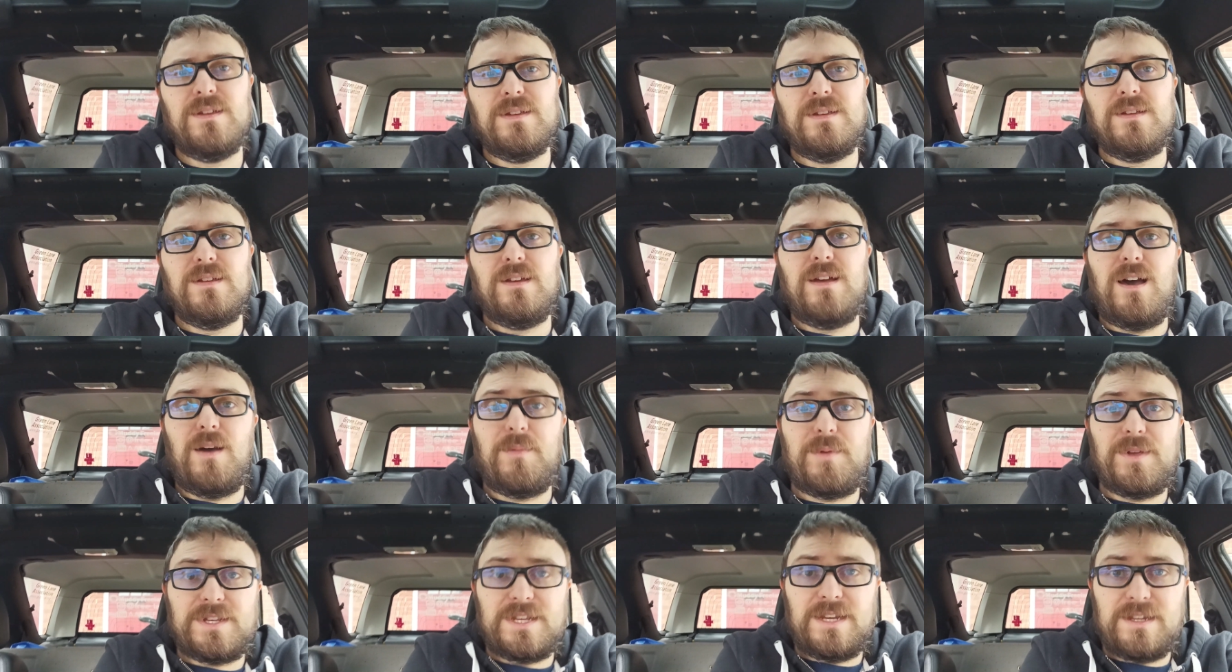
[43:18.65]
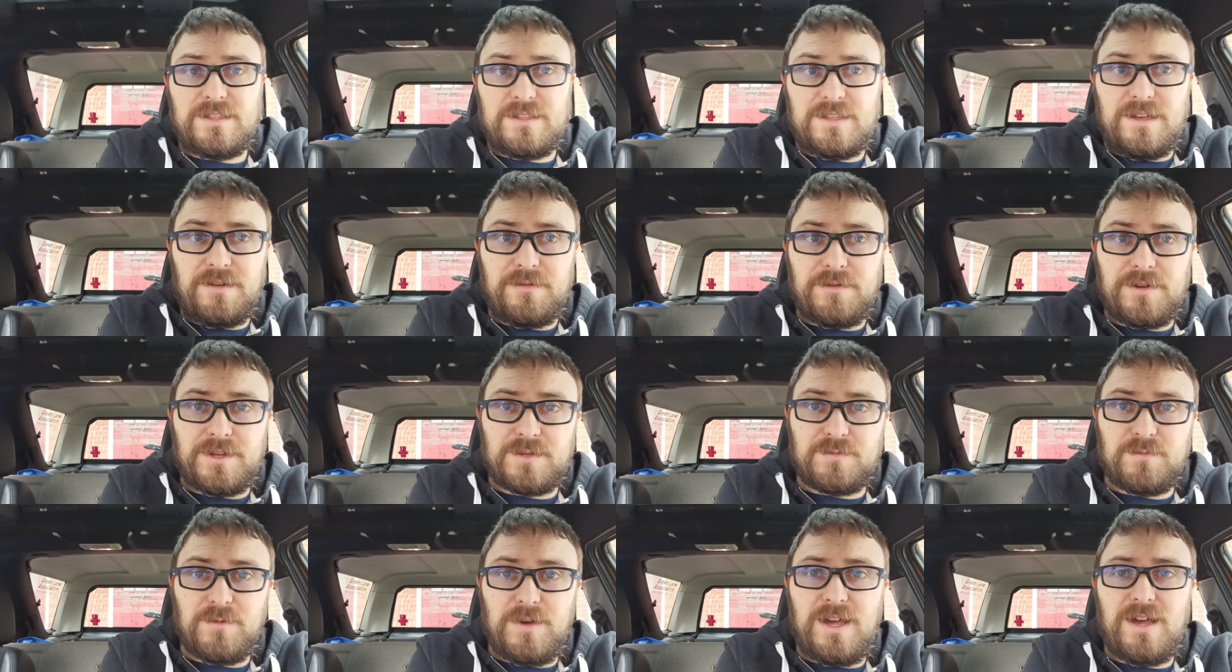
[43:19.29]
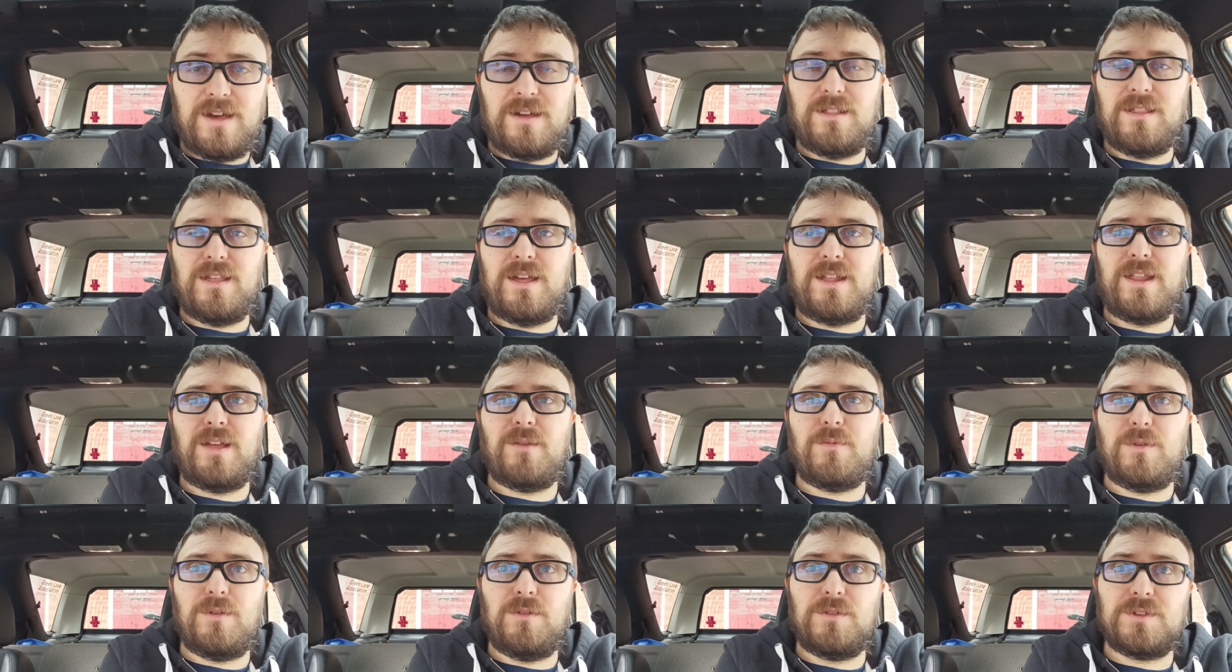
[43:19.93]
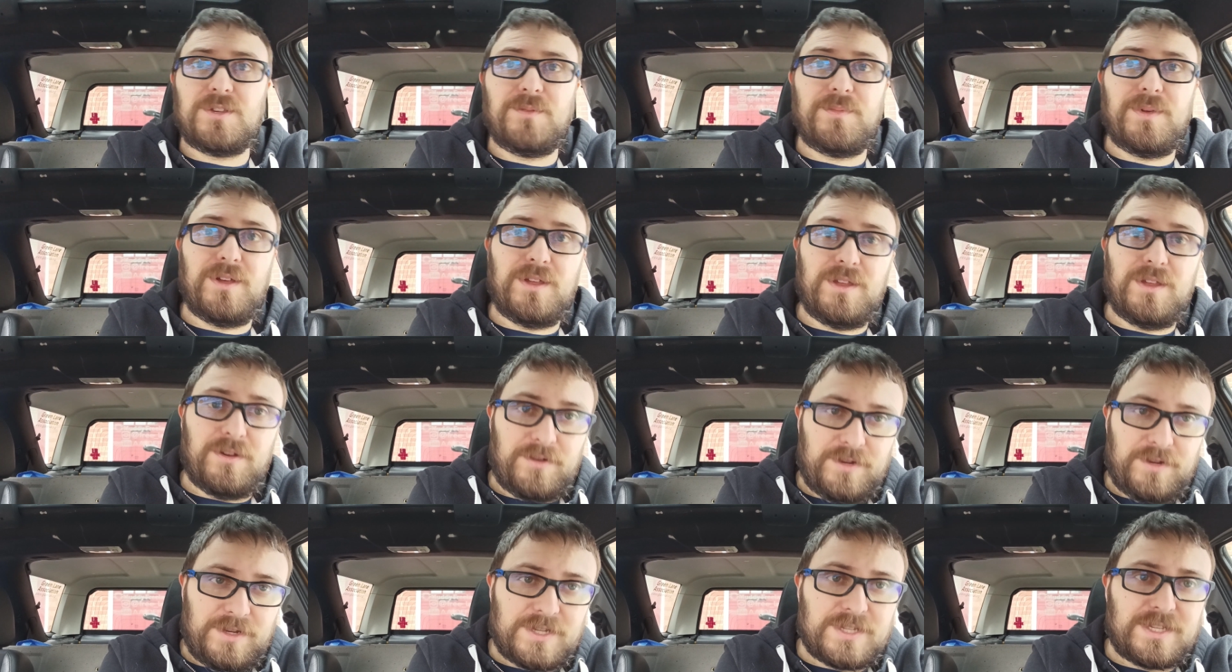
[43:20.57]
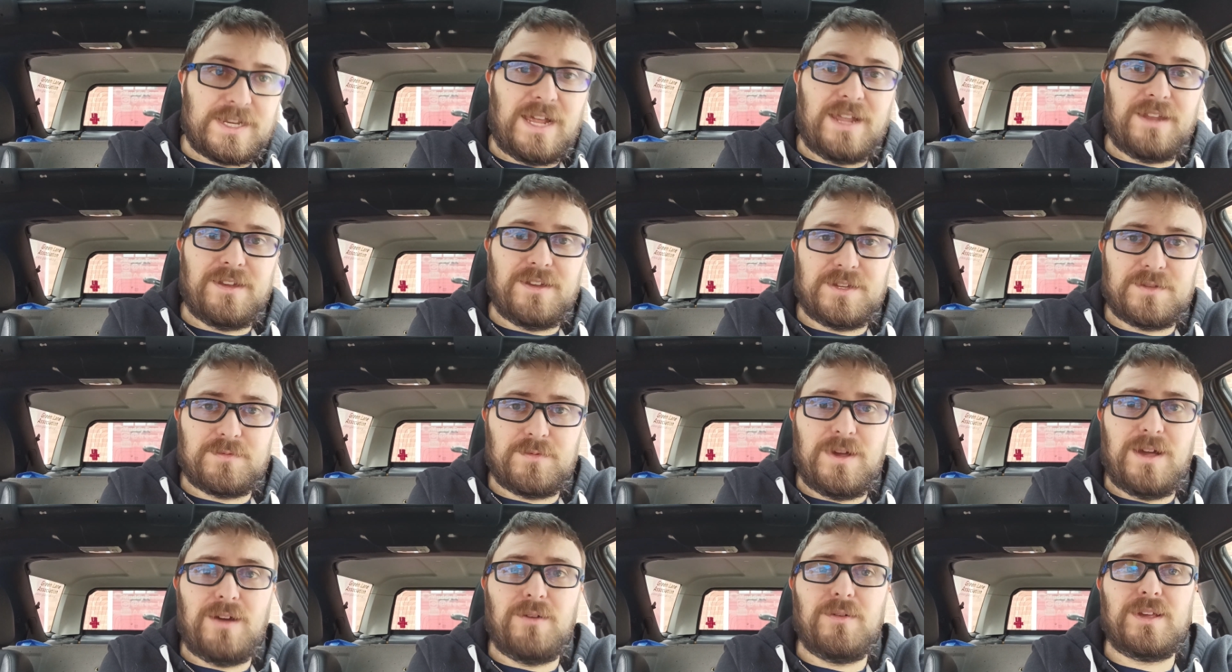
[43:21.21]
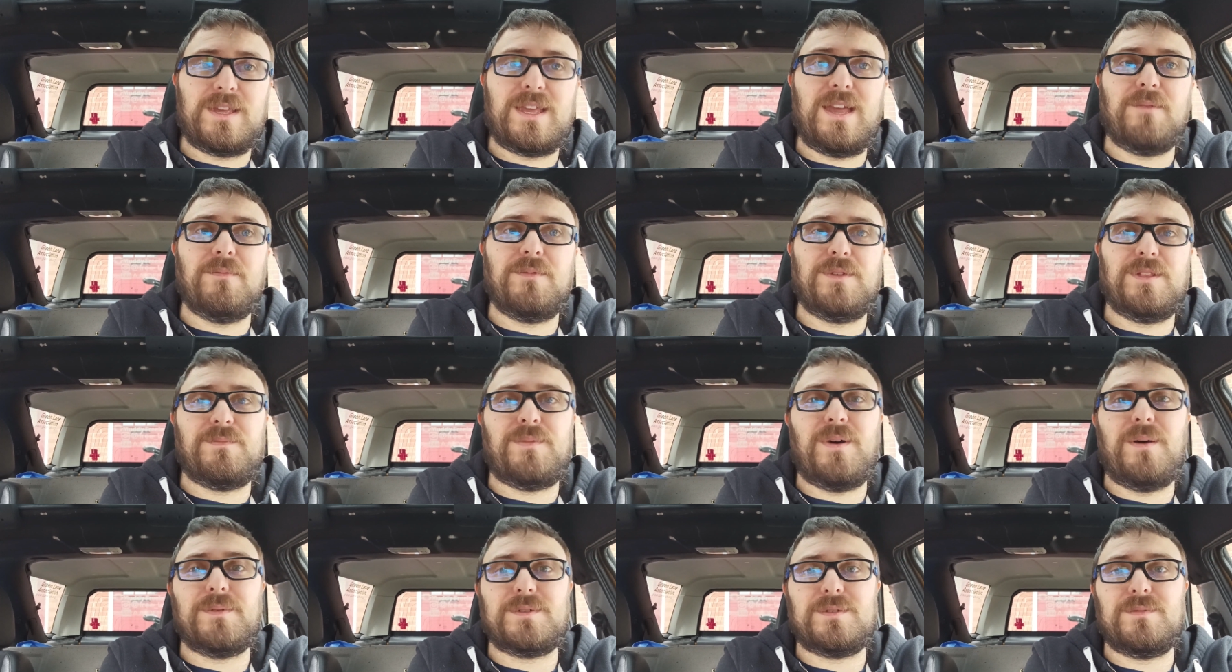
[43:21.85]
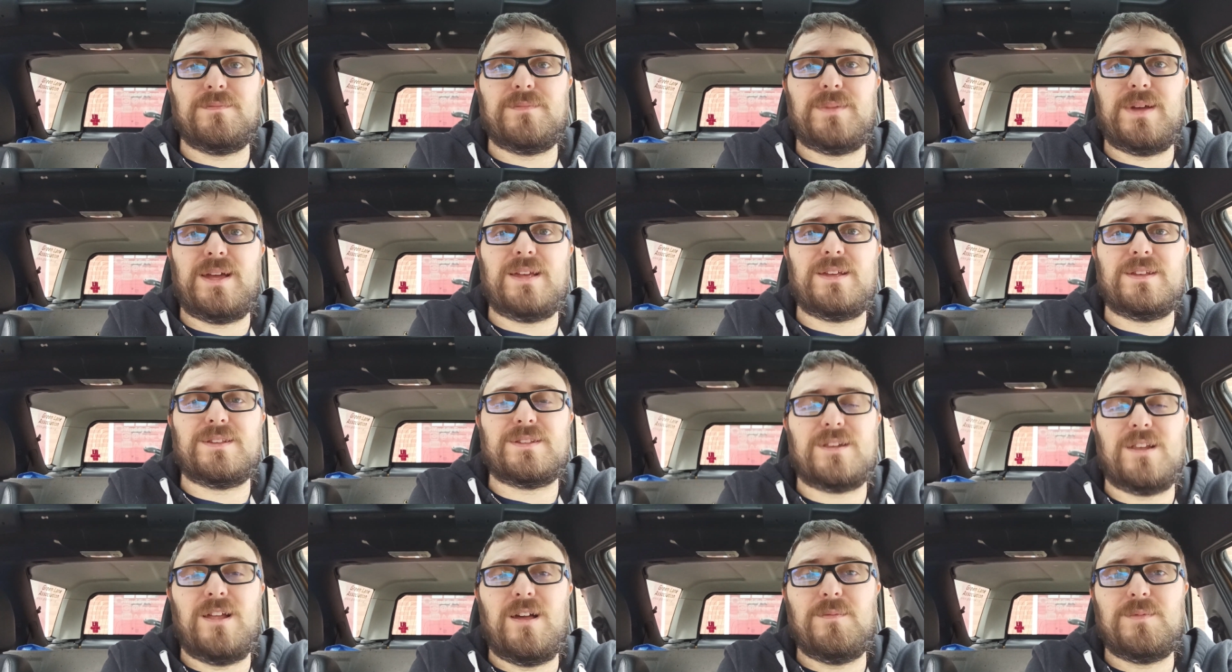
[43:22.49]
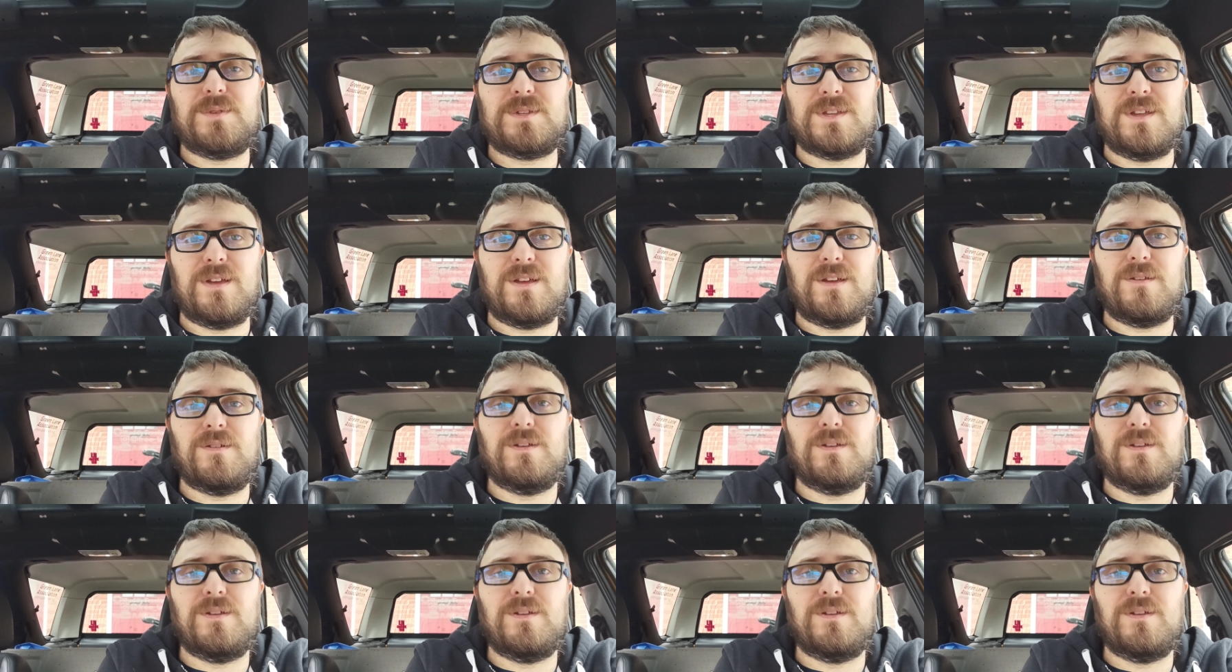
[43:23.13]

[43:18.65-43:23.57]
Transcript: I'll be attending that one as well, and I will also be on a stand as well, again with the Pops and Bangs Club. So